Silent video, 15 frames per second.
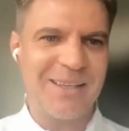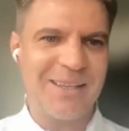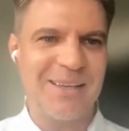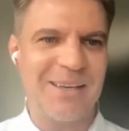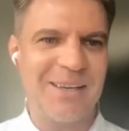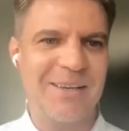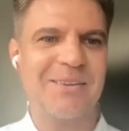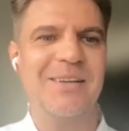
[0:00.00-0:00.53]

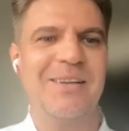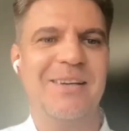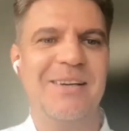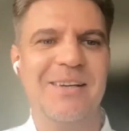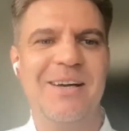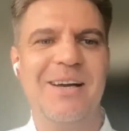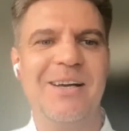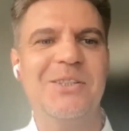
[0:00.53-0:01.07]
lengthy
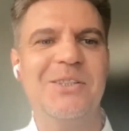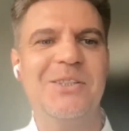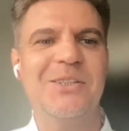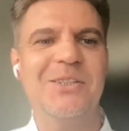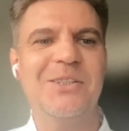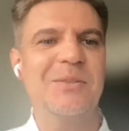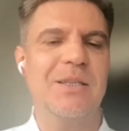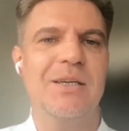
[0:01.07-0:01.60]

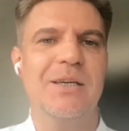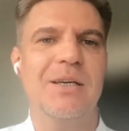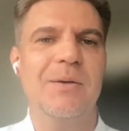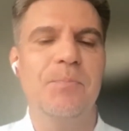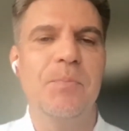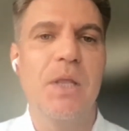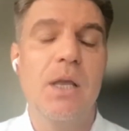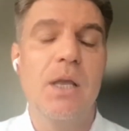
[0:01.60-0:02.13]
answers,
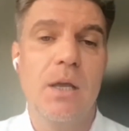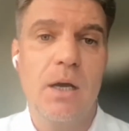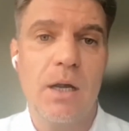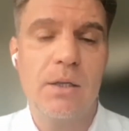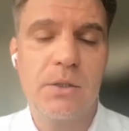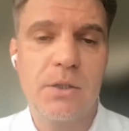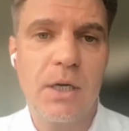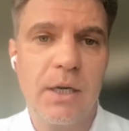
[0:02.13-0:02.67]
but
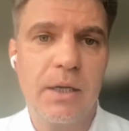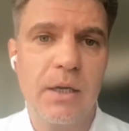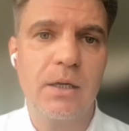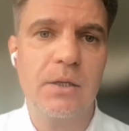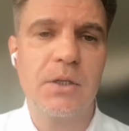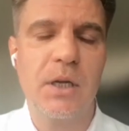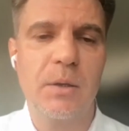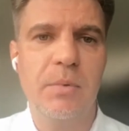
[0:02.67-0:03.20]
I'll
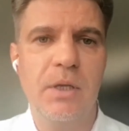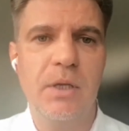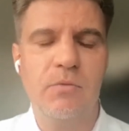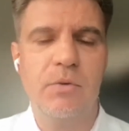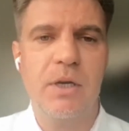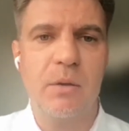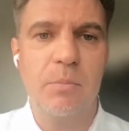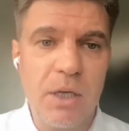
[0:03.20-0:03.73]
try
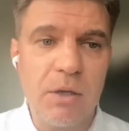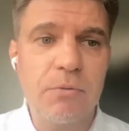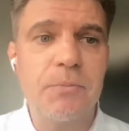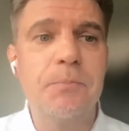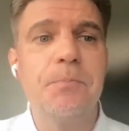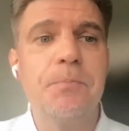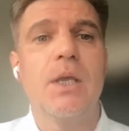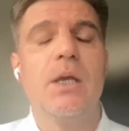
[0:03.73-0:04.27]
be very
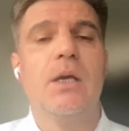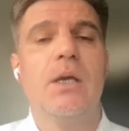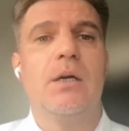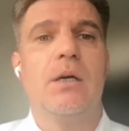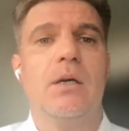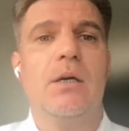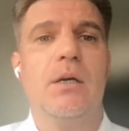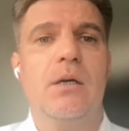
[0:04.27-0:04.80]
brief.
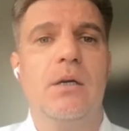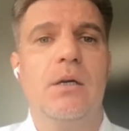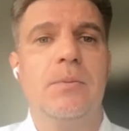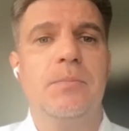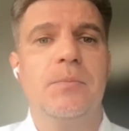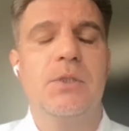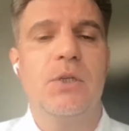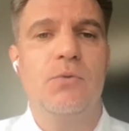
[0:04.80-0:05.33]

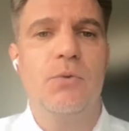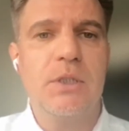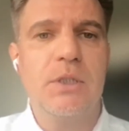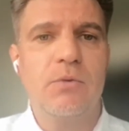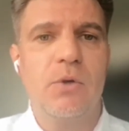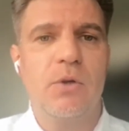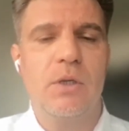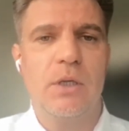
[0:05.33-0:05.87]
So
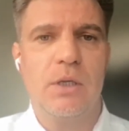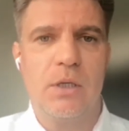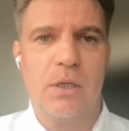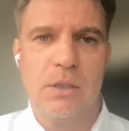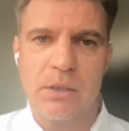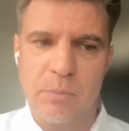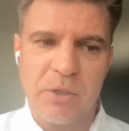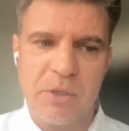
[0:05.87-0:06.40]
first of all,
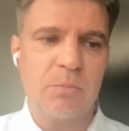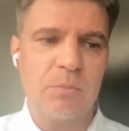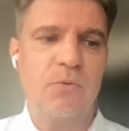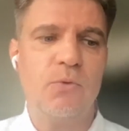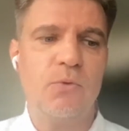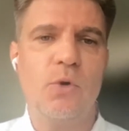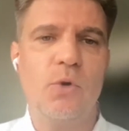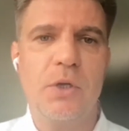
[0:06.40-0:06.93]
as I mentioned
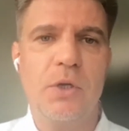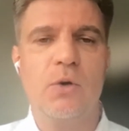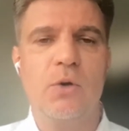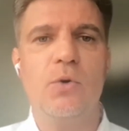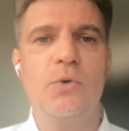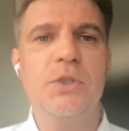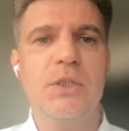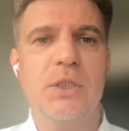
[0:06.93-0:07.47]
before,
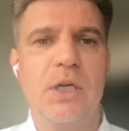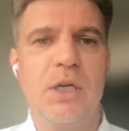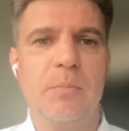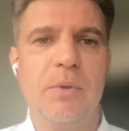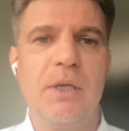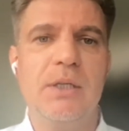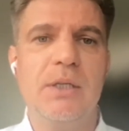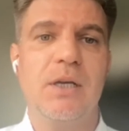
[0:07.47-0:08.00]

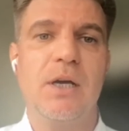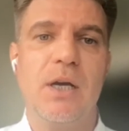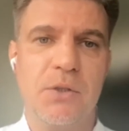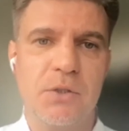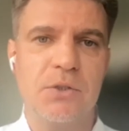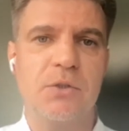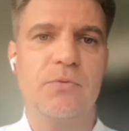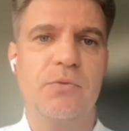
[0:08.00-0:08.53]
OCCRP is
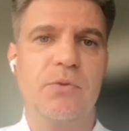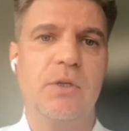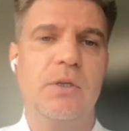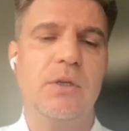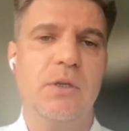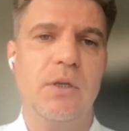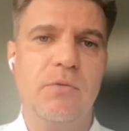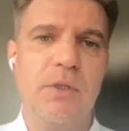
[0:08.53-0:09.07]
hundreds of
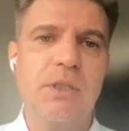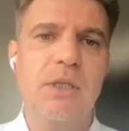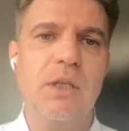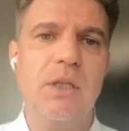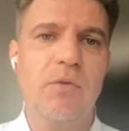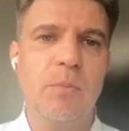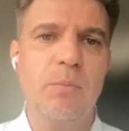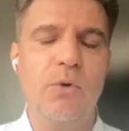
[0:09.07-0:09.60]

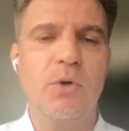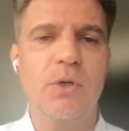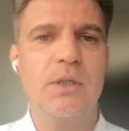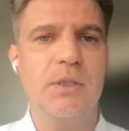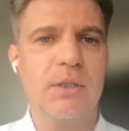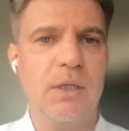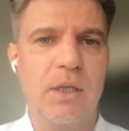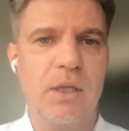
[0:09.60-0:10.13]
investigative
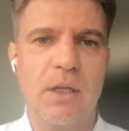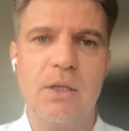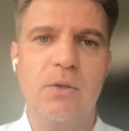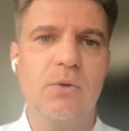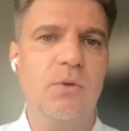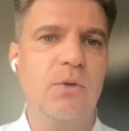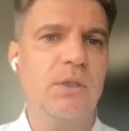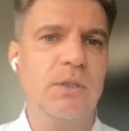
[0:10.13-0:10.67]
reporters and
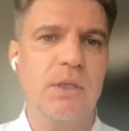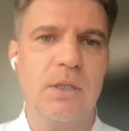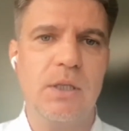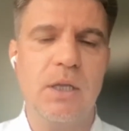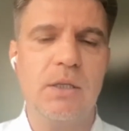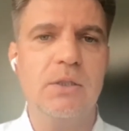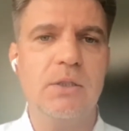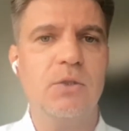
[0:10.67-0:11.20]
editors
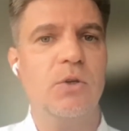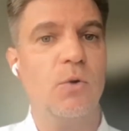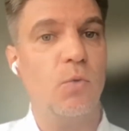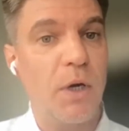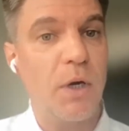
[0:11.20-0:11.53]
and others,